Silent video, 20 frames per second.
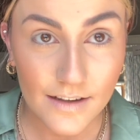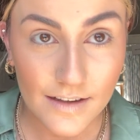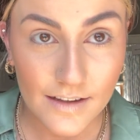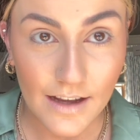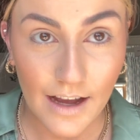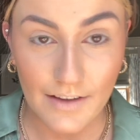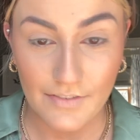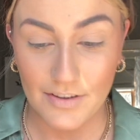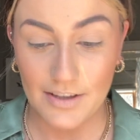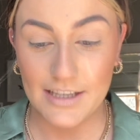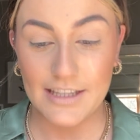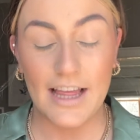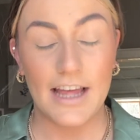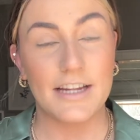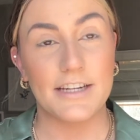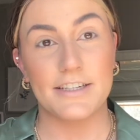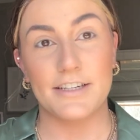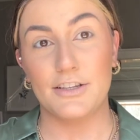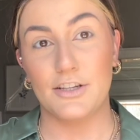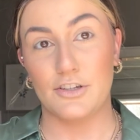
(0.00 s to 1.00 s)
I feel like
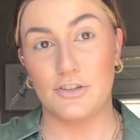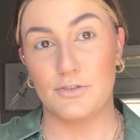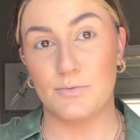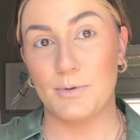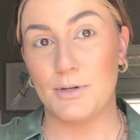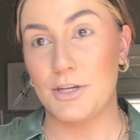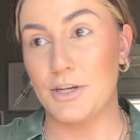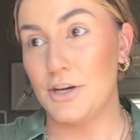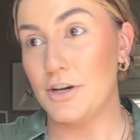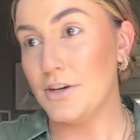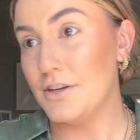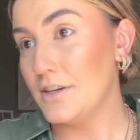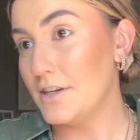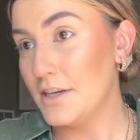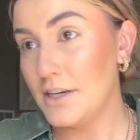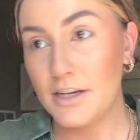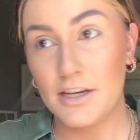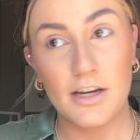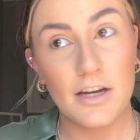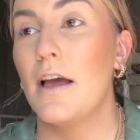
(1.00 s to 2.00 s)
that looks pretty good.
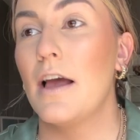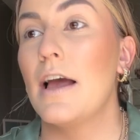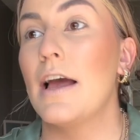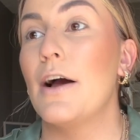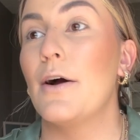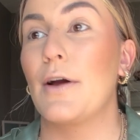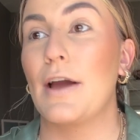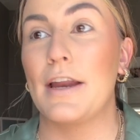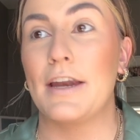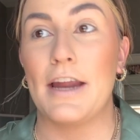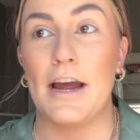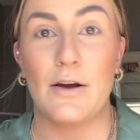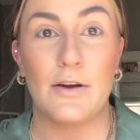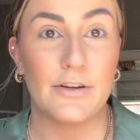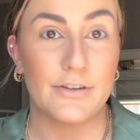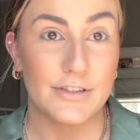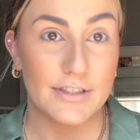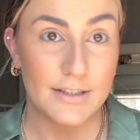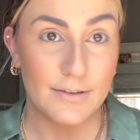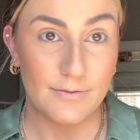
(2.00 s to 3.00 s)
Okay, now
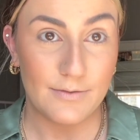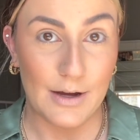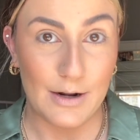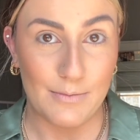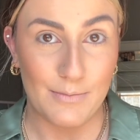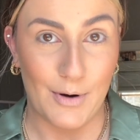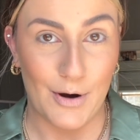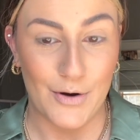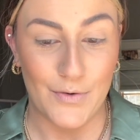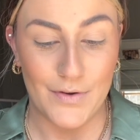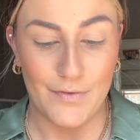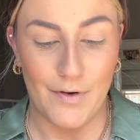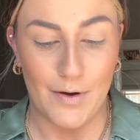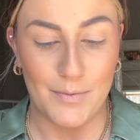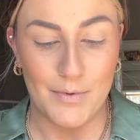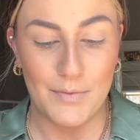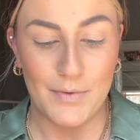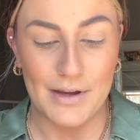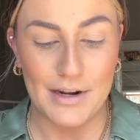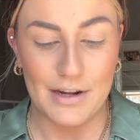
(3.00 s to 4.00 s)
here's the fun part we've all
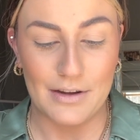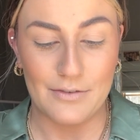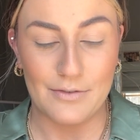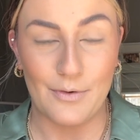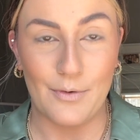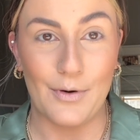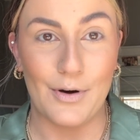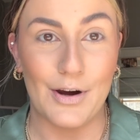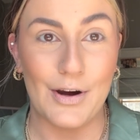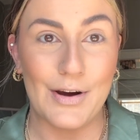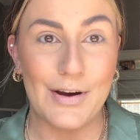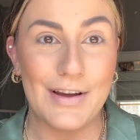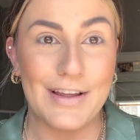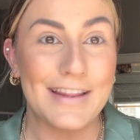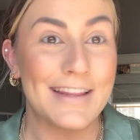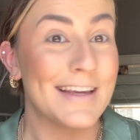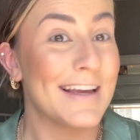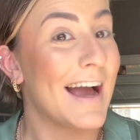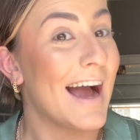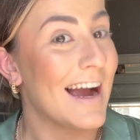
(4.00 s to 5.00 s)
been waiting for,
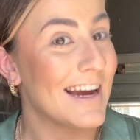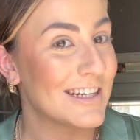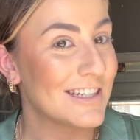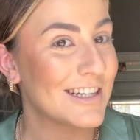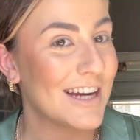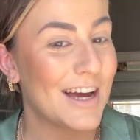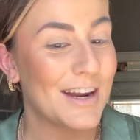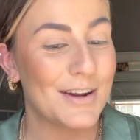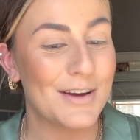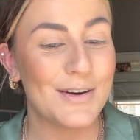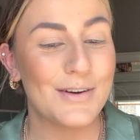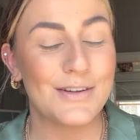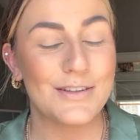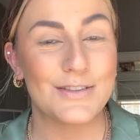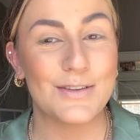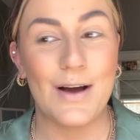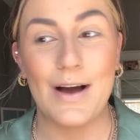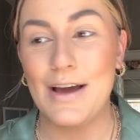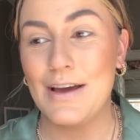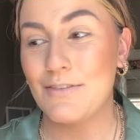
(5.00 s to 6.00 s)
the eyeshadow.
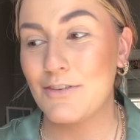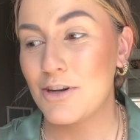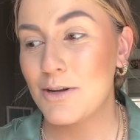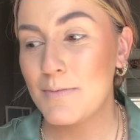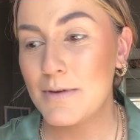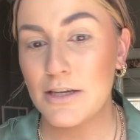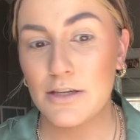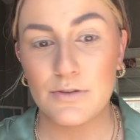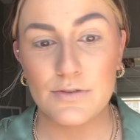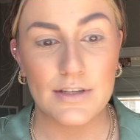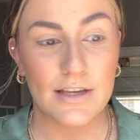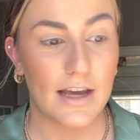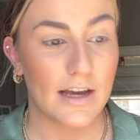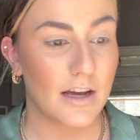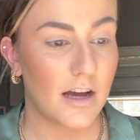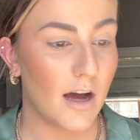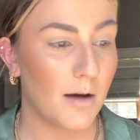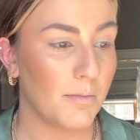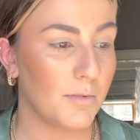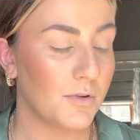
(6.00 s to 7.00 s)
So I am going to be using a
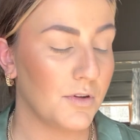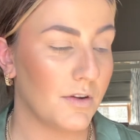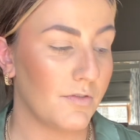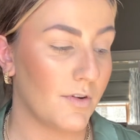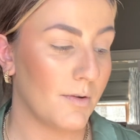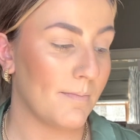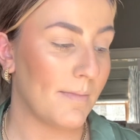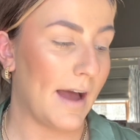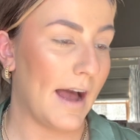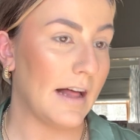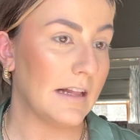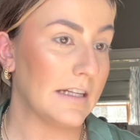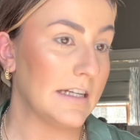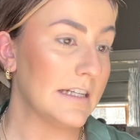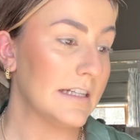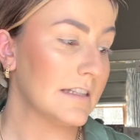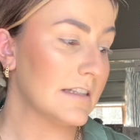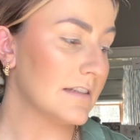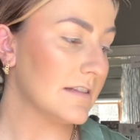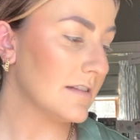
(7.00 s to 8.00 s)
couple different
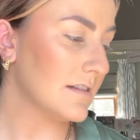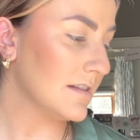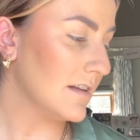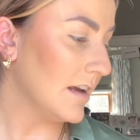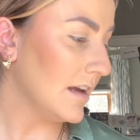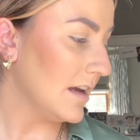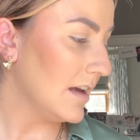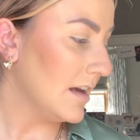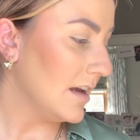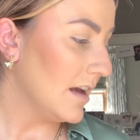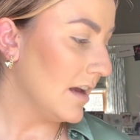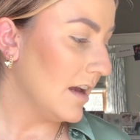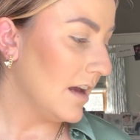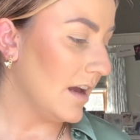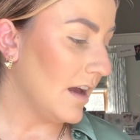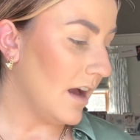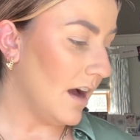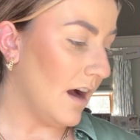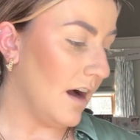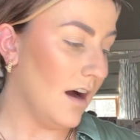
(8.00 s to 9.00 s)
palettes.
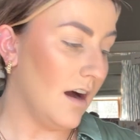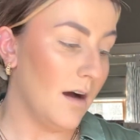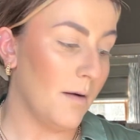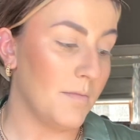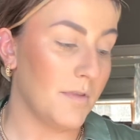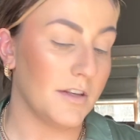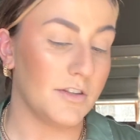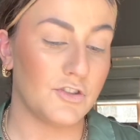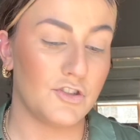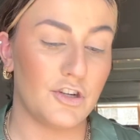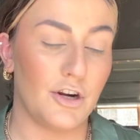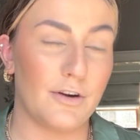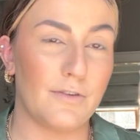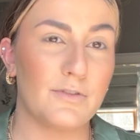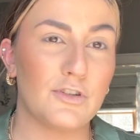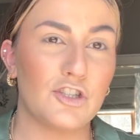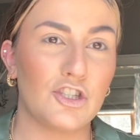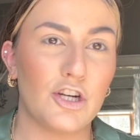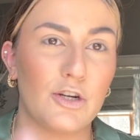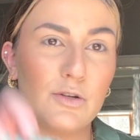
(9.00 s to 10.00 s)
The star of the show